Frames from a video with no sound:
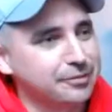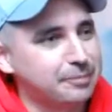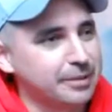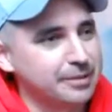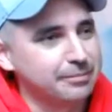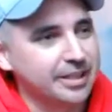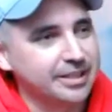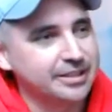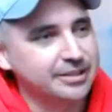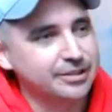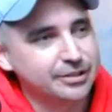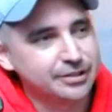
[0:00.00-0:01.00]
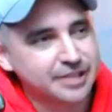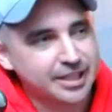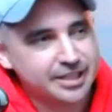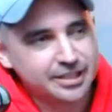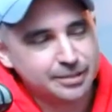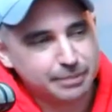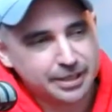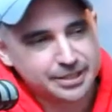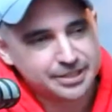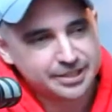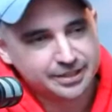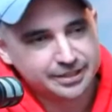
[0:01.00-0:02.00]
life been, mate? You're Ducky,
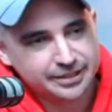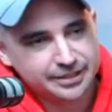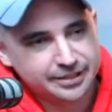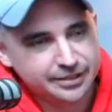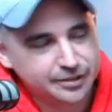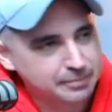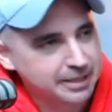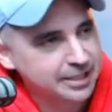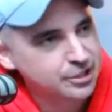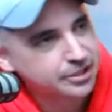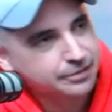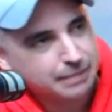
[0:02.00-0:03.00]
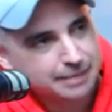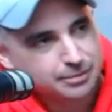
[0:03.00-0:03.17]
basically you're the manager of